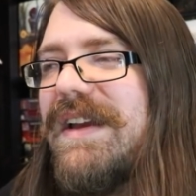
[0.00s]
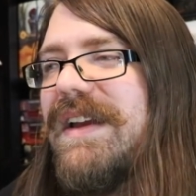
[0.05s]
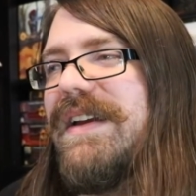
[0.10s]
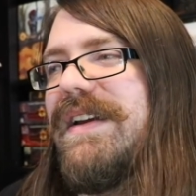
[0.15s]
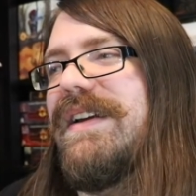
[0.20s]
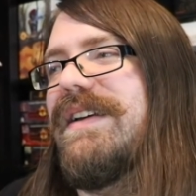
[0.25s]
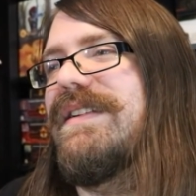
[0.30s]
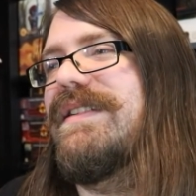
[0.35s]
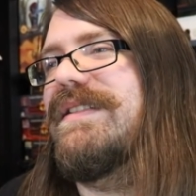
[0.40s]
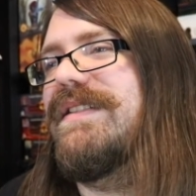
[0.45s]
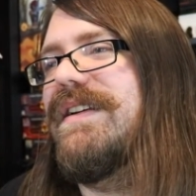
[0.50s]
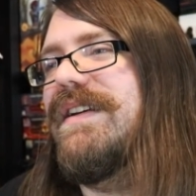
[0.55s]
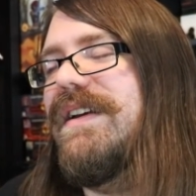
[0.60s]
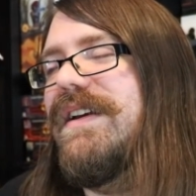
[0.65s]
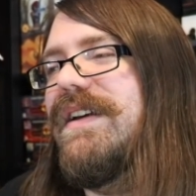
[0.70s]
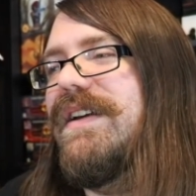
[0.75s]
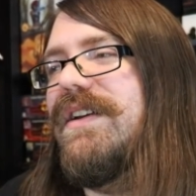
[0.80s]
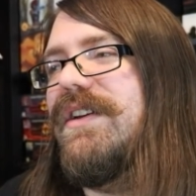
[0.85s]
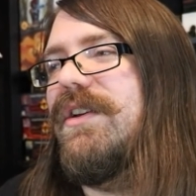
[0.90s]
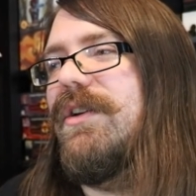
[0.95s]
And,
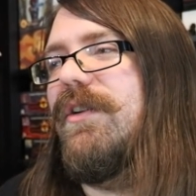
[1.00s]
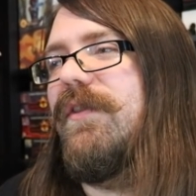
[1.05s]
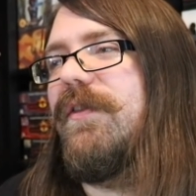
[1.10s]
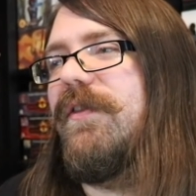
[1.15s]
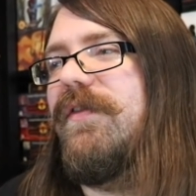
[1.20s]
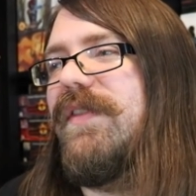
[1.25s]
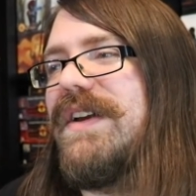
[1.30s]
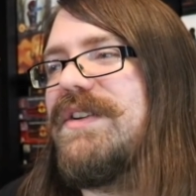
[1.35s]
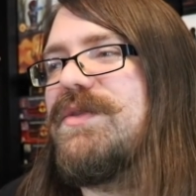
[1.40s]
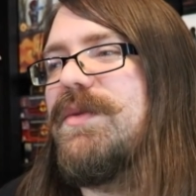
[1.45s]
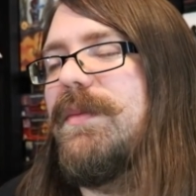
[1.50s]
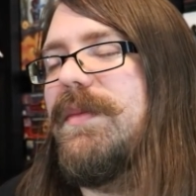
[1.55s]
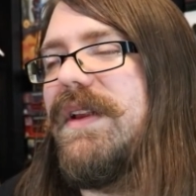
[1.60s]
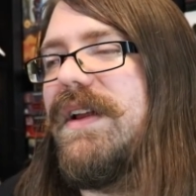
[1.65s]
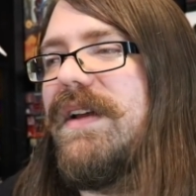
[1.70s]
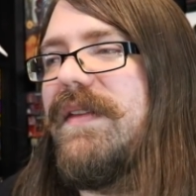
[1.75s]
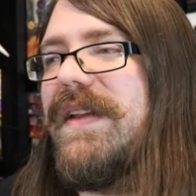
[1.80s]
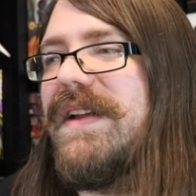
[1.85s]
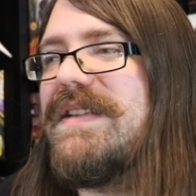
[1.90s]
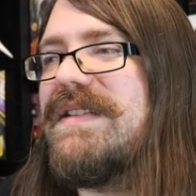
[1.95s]
you know, for Flesh and
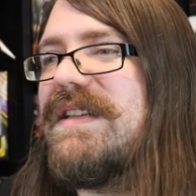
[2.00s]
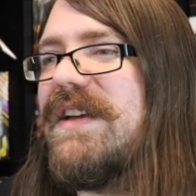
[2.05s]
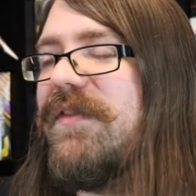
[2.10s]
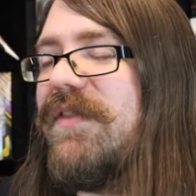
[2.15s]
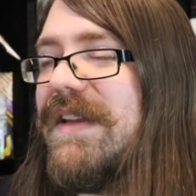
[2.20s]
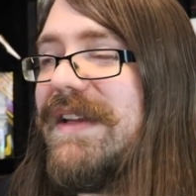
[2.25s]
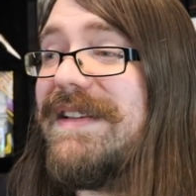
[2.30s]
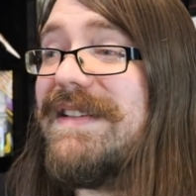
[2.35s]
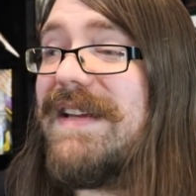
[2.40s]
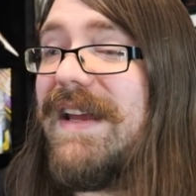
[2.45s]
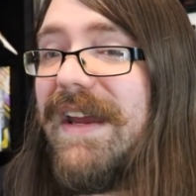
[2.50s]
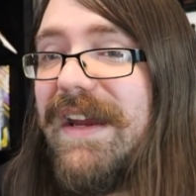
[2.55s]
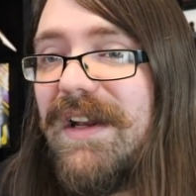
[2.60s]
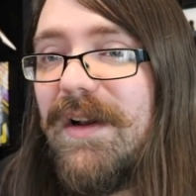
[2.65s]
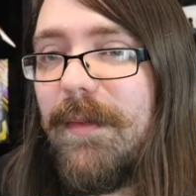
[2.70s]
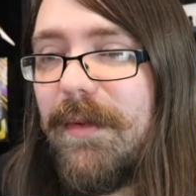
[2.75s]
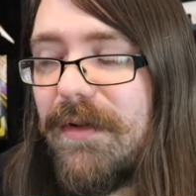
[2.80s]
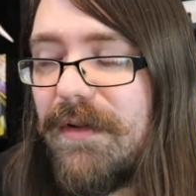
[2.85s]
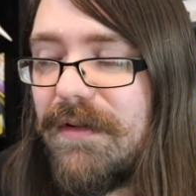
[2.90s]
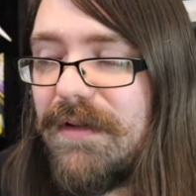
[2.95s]
Blood, that's definitely
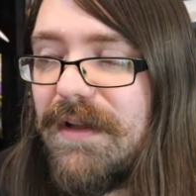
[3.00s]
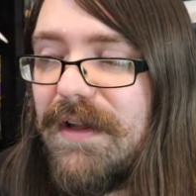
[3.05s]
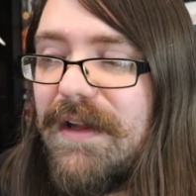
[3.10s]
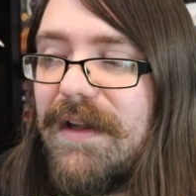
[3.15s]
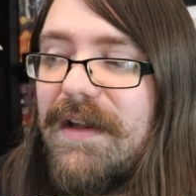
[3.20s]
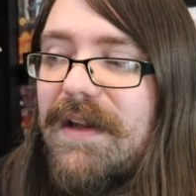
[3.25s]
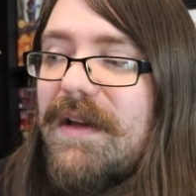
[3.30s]
attainable.